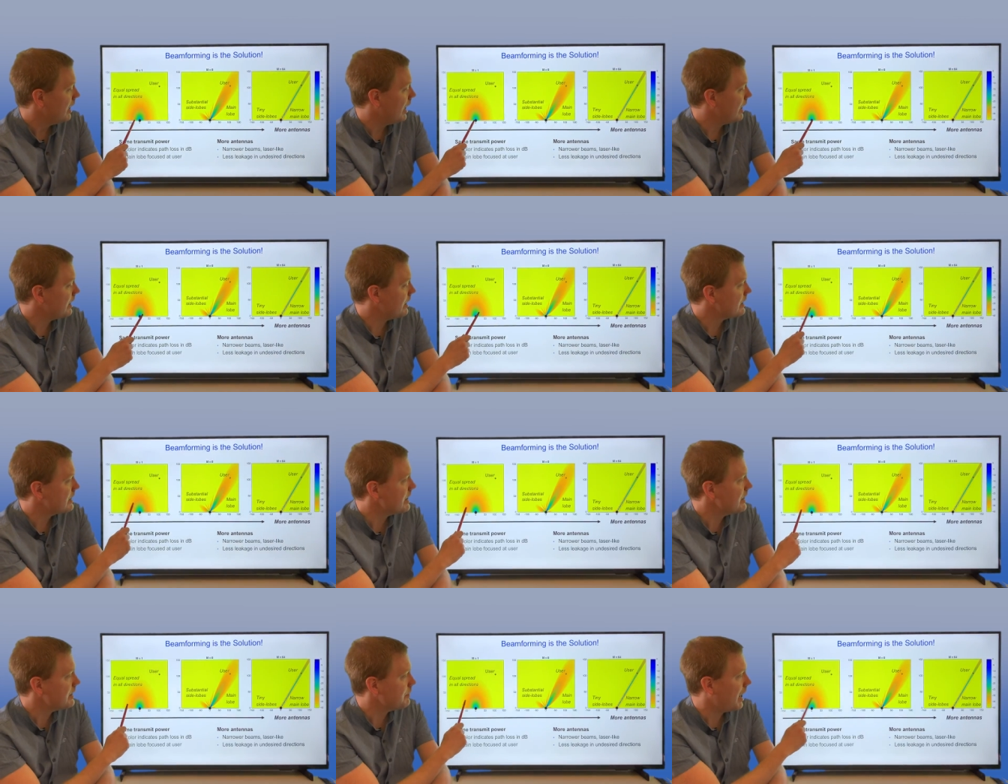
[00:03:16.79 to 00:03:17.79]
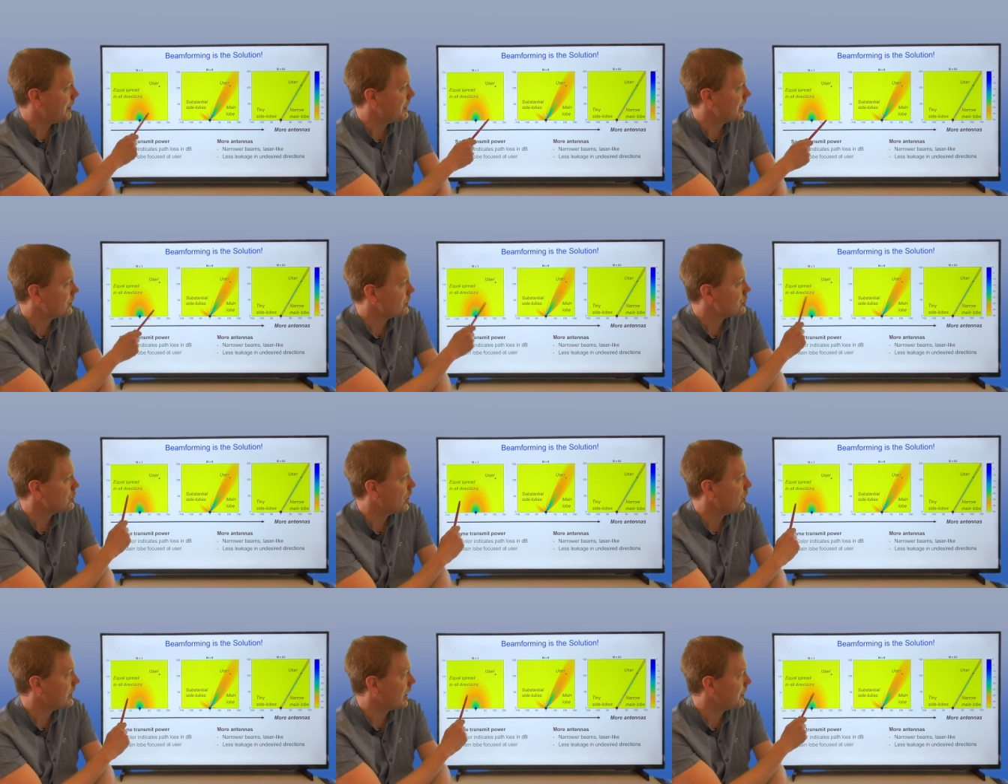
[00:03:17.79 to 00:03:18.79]
And then this heat map here is
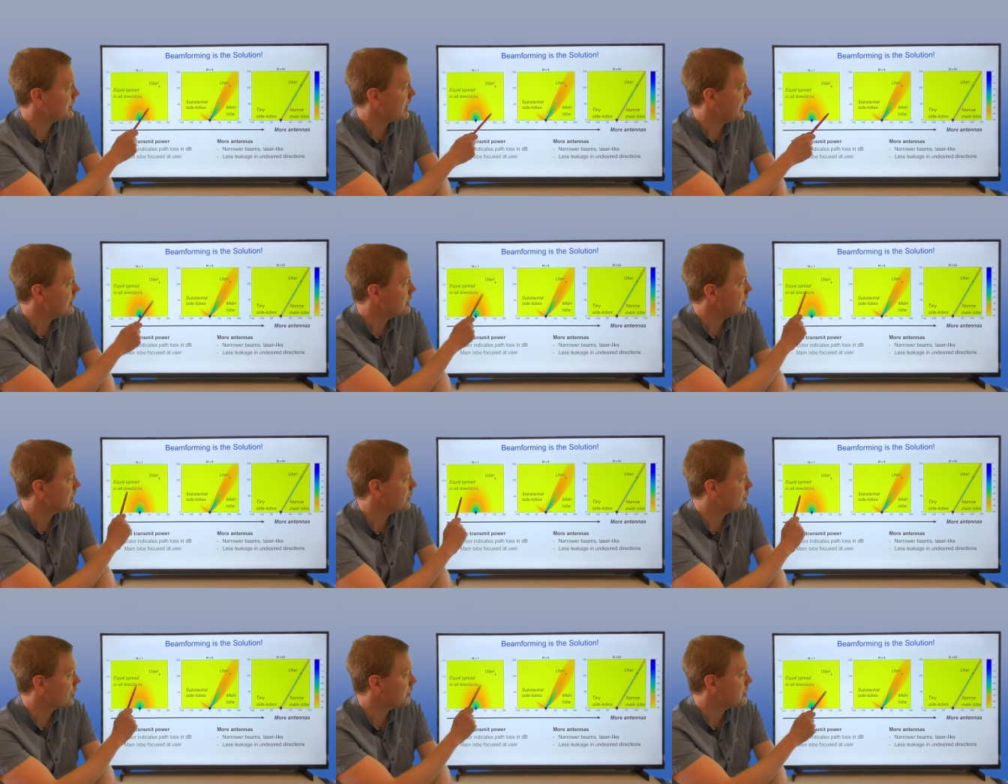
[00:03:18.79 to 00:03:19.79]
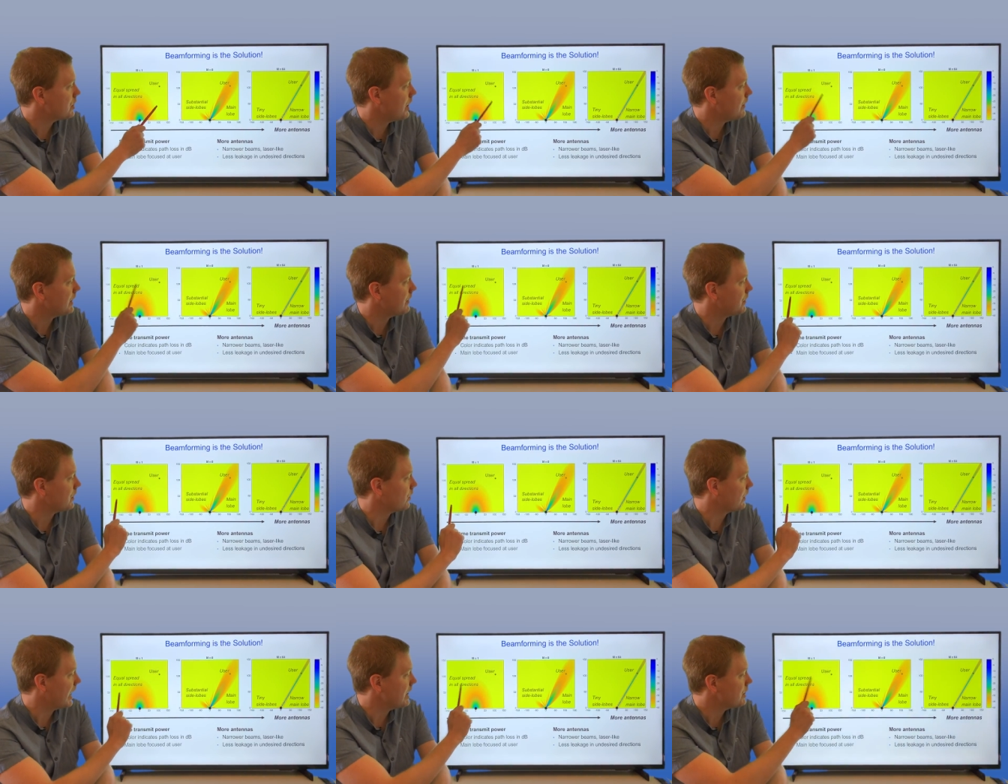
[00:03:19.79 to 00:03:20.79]
showing how much energy that you can observe at different
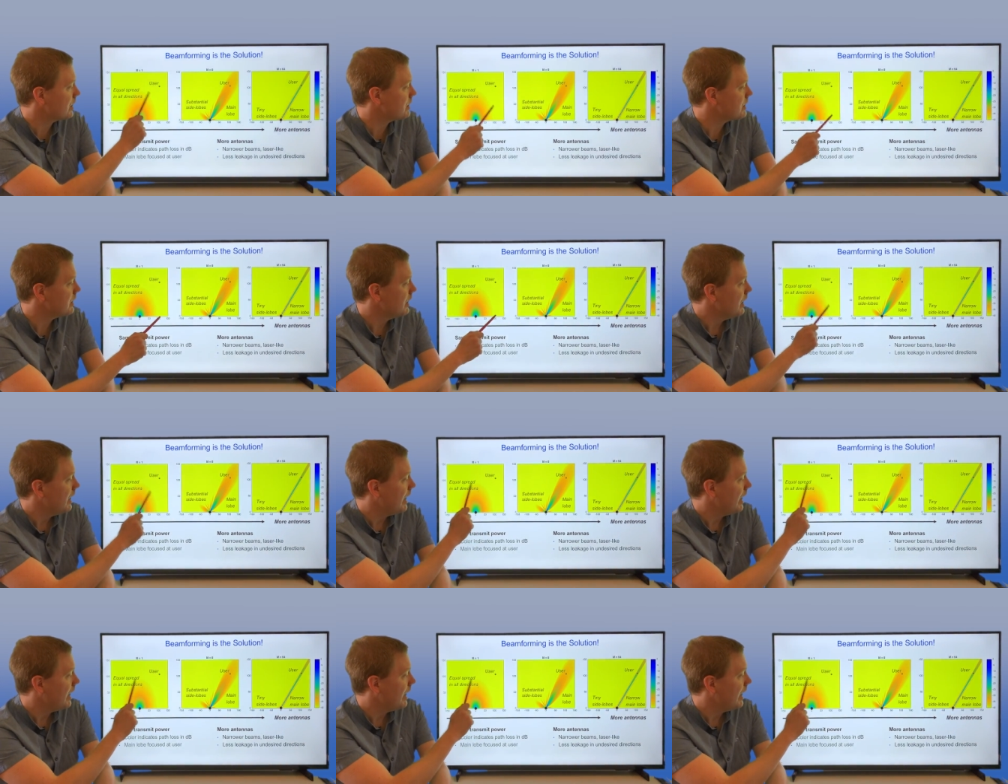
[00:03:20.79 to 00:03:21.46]
locations.